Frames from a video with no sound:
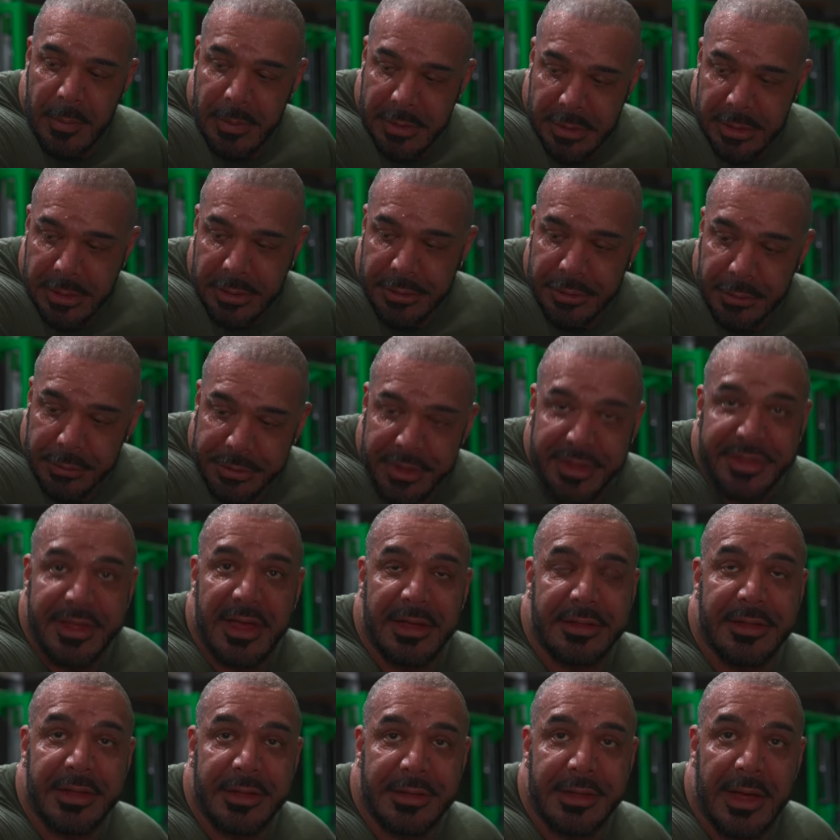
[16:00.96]
we're gonna do this
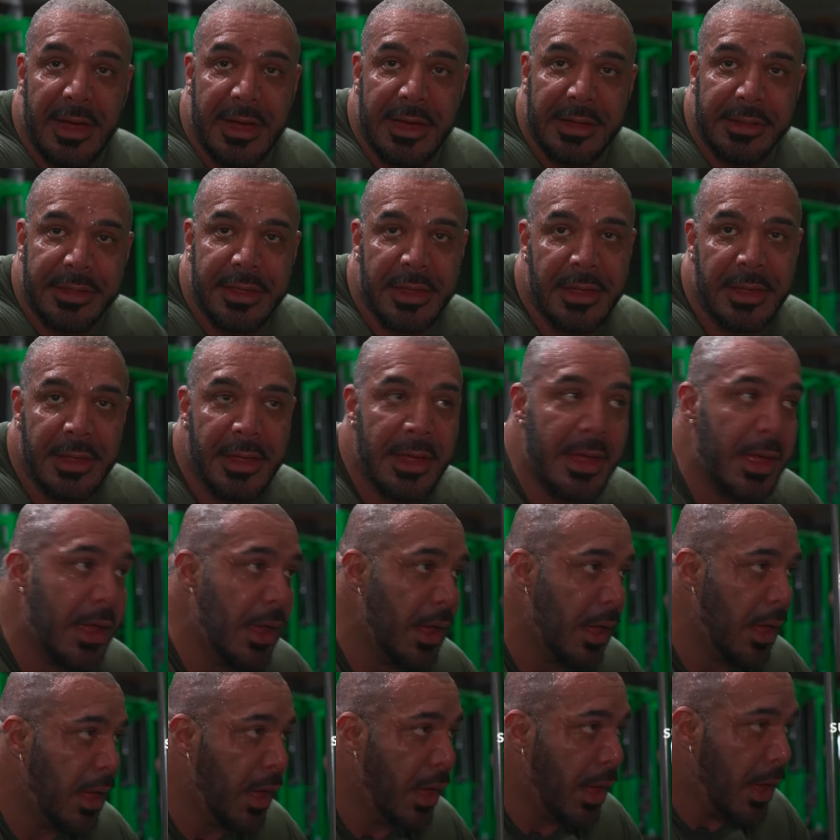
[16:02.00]
exercise
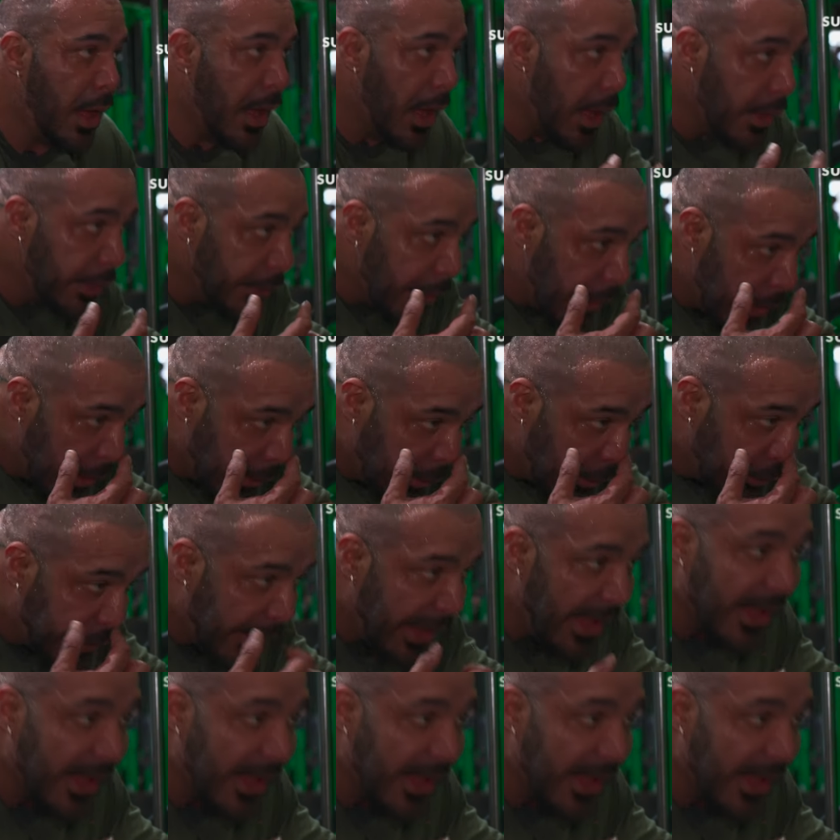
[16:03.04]
and then another